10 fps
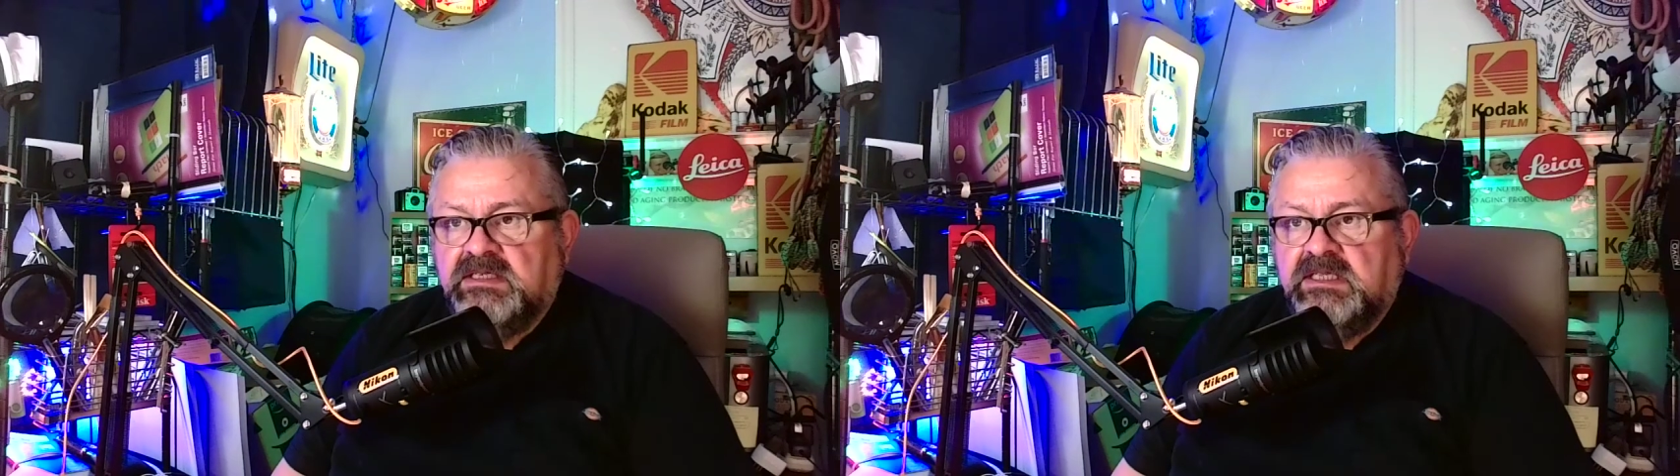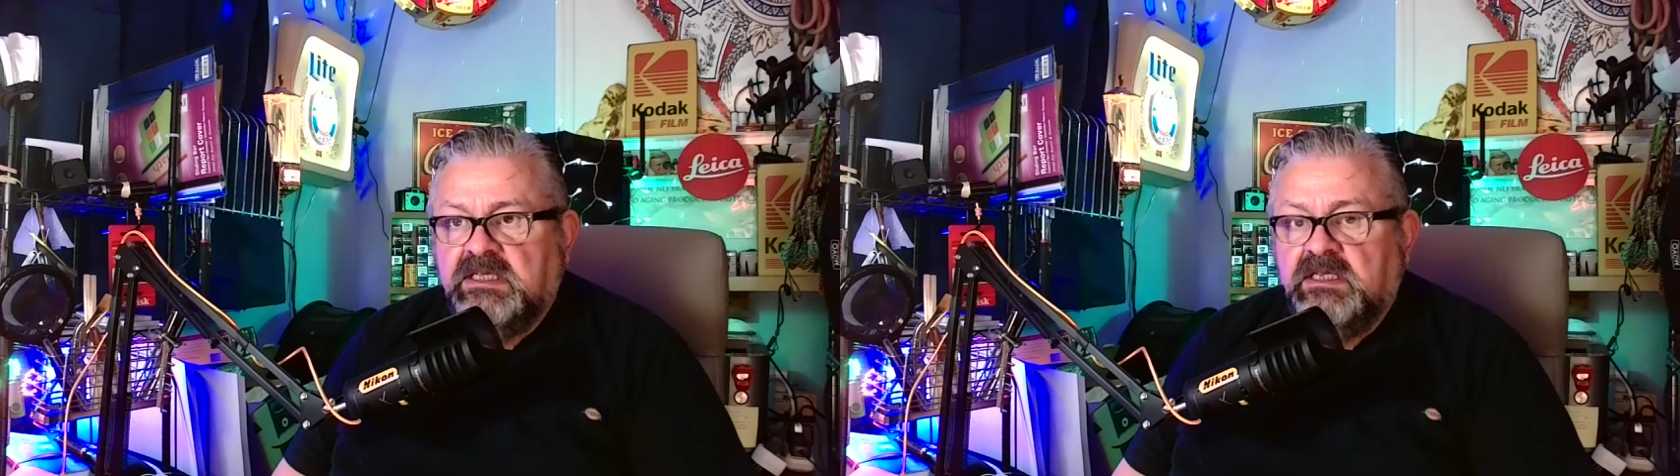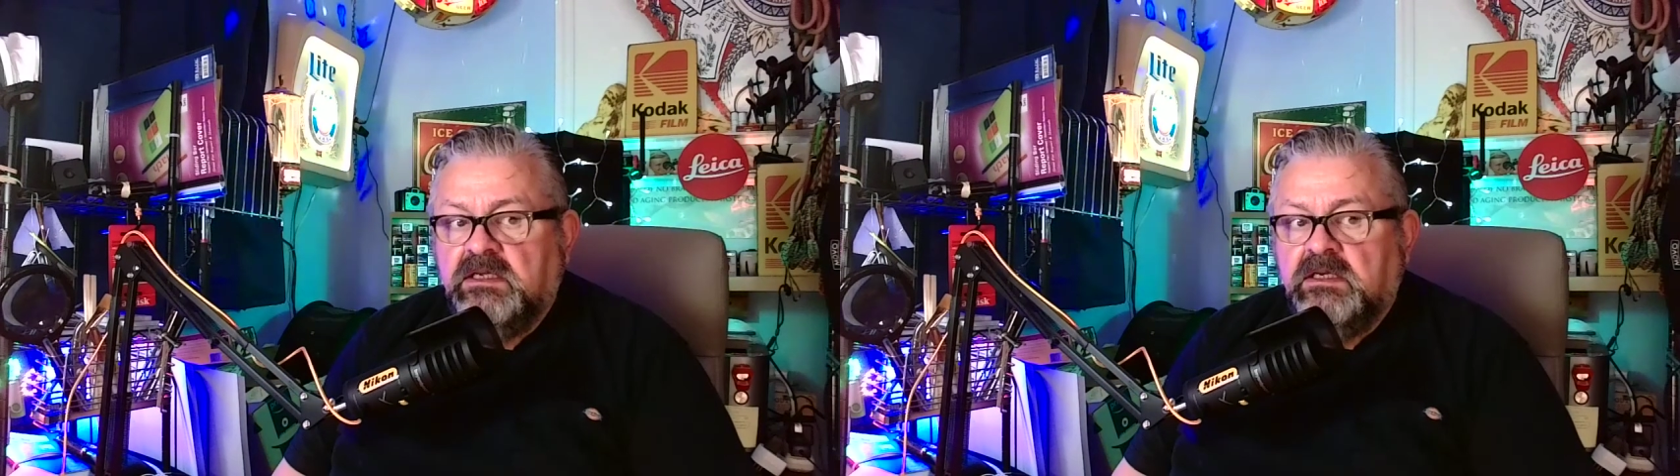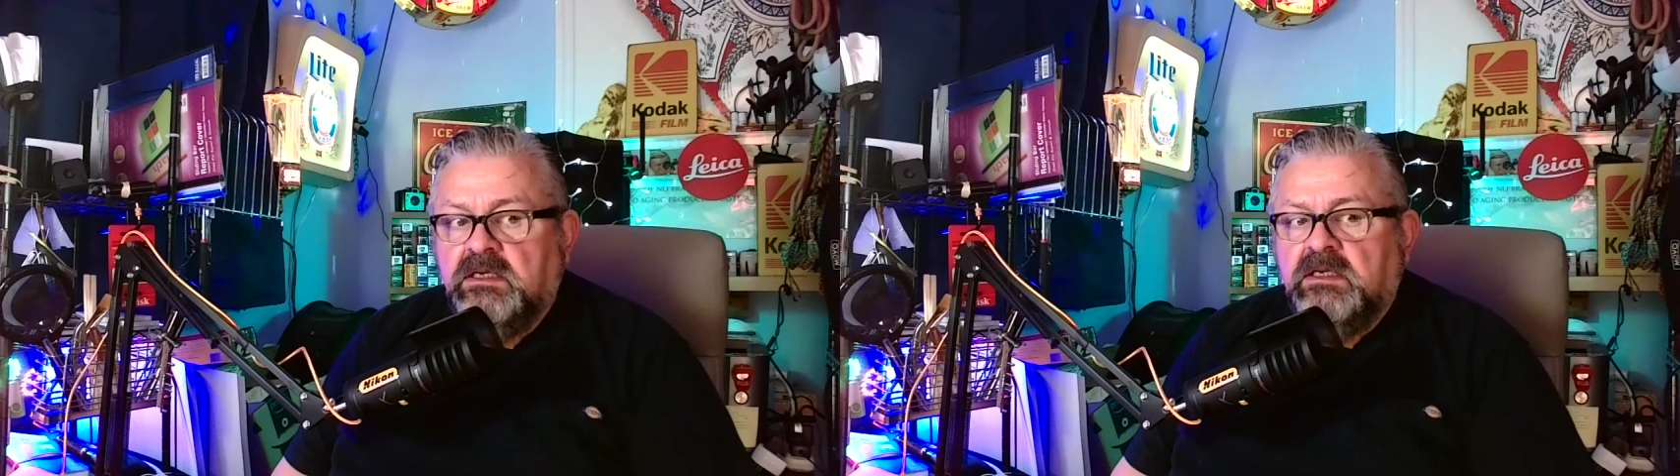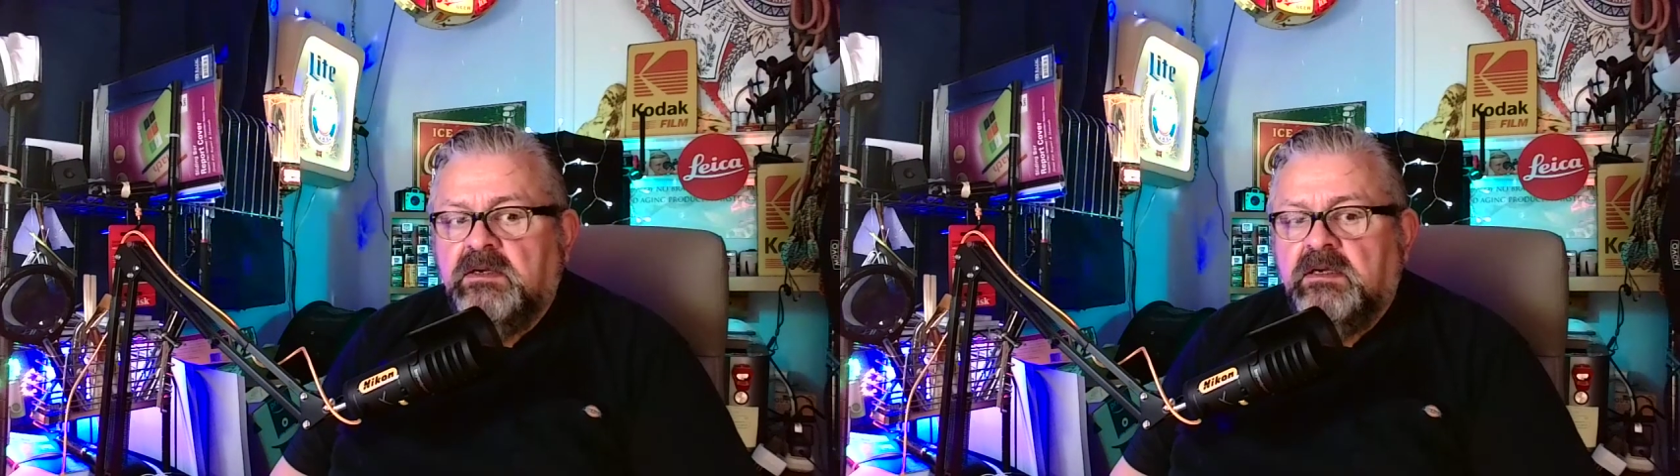the
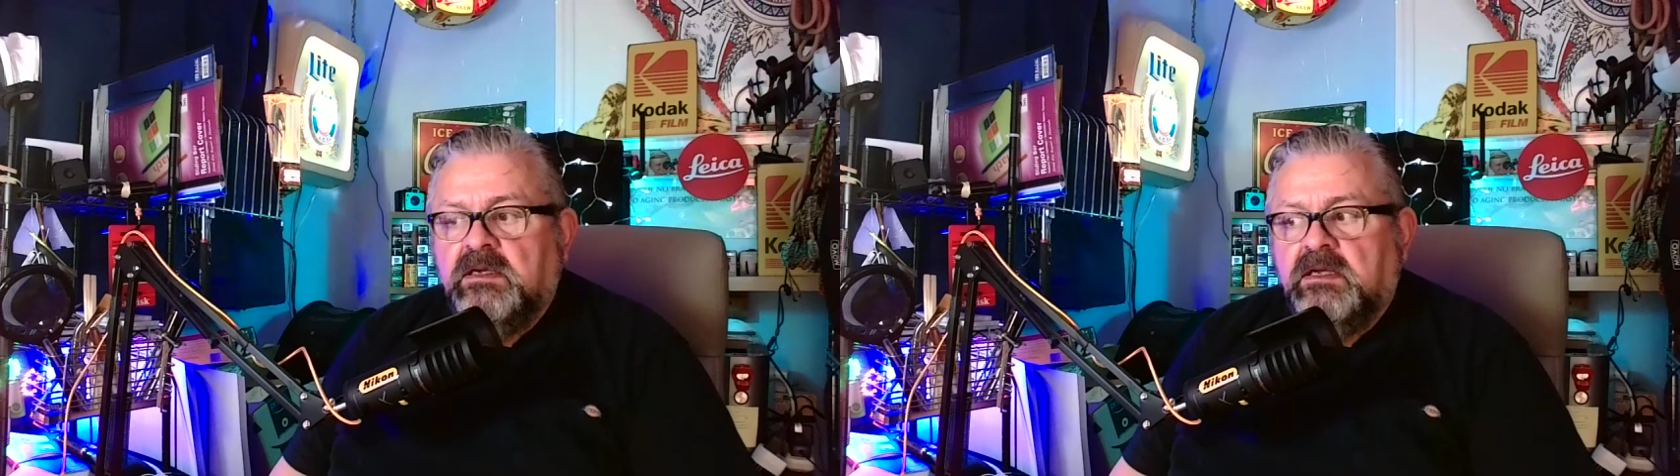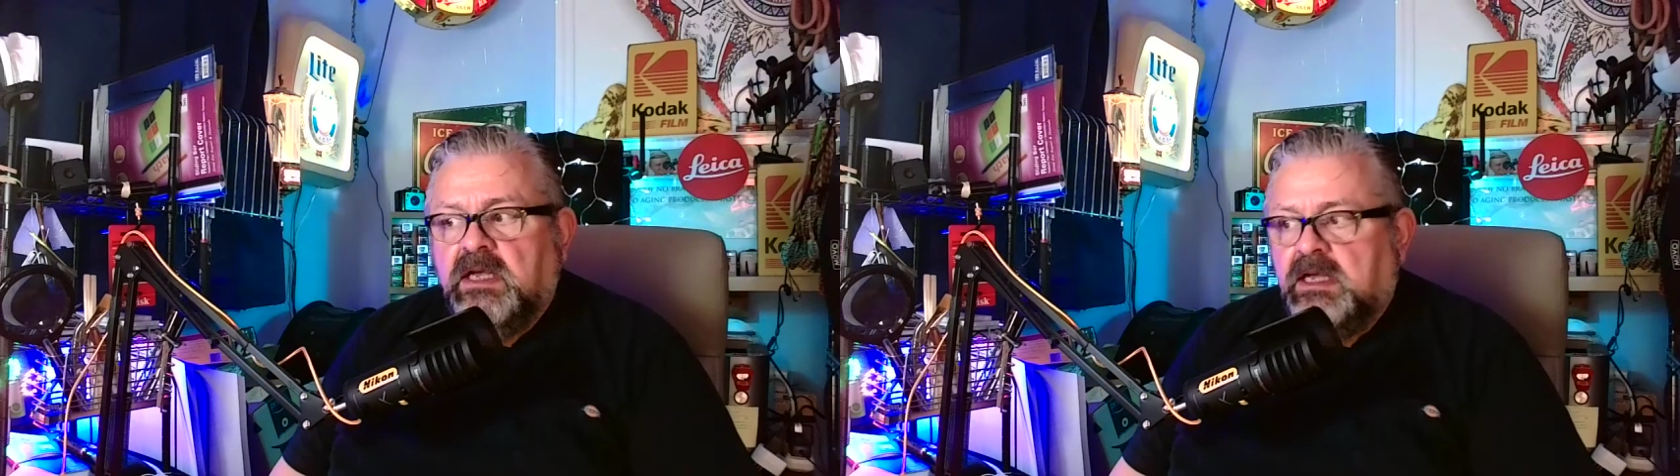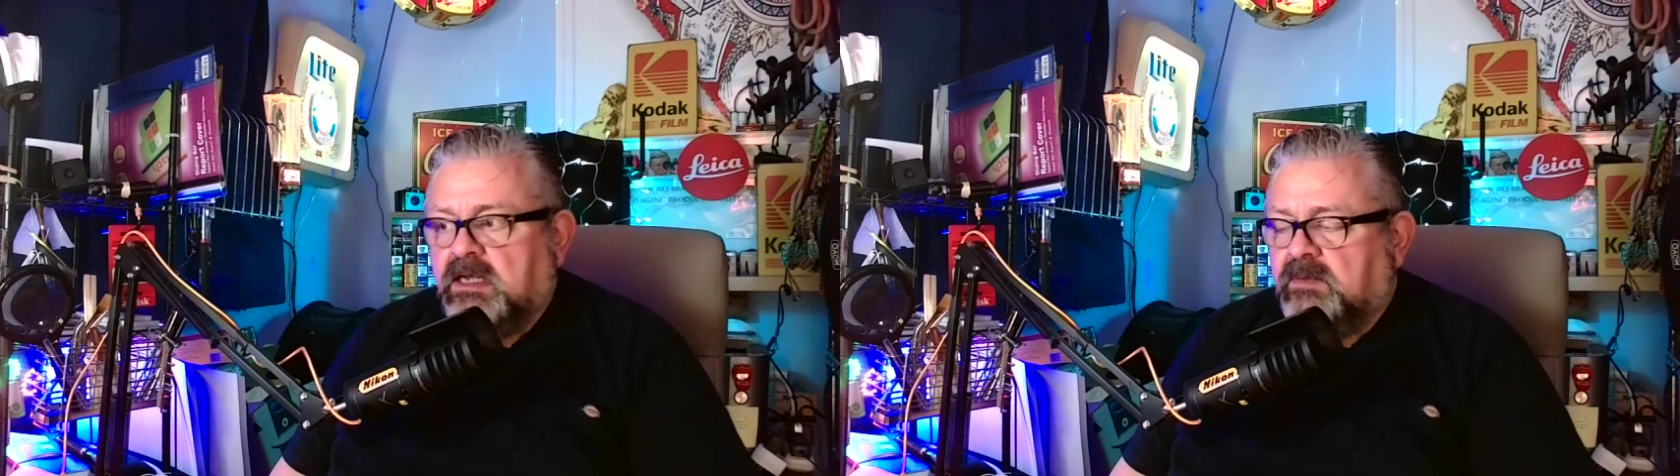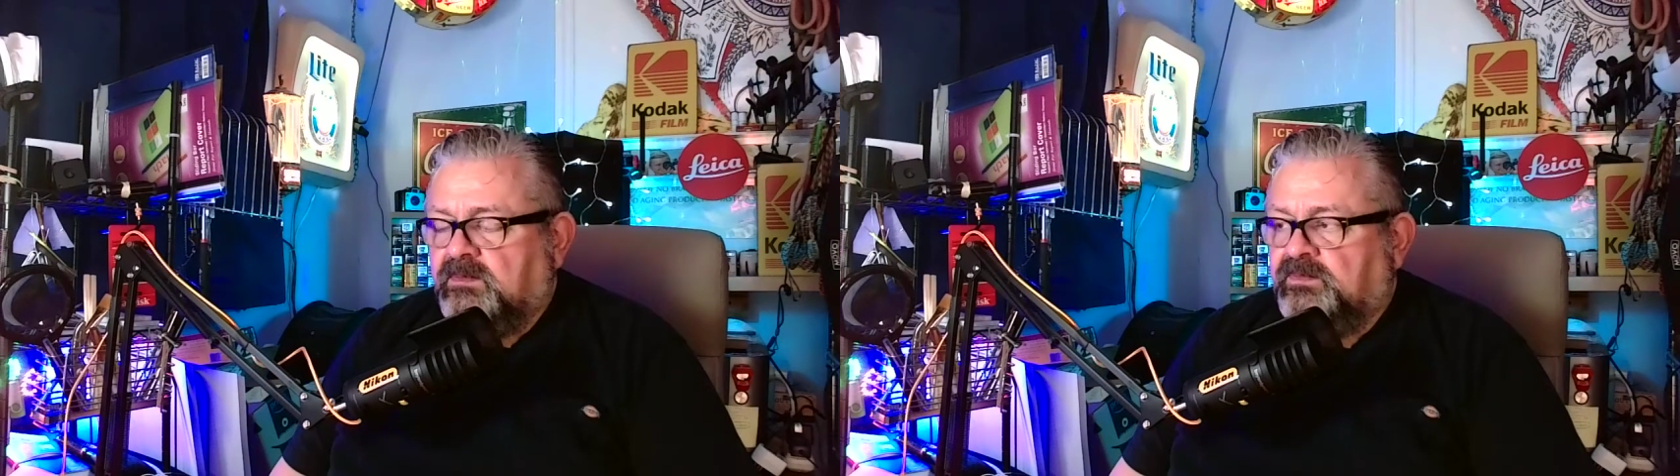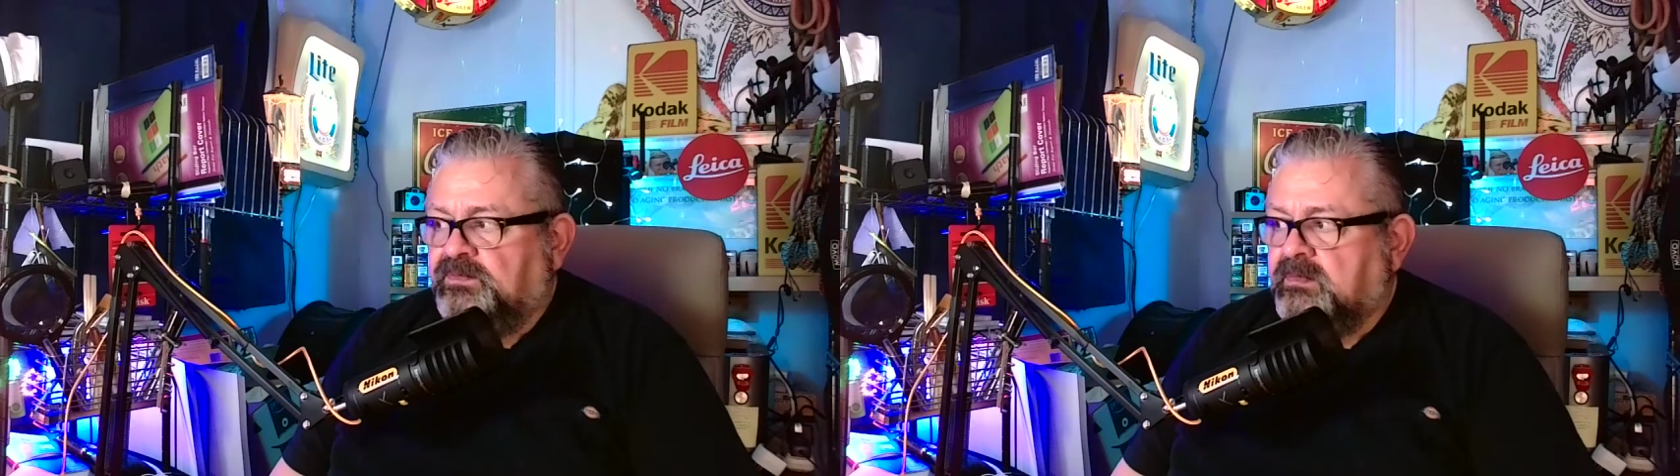um,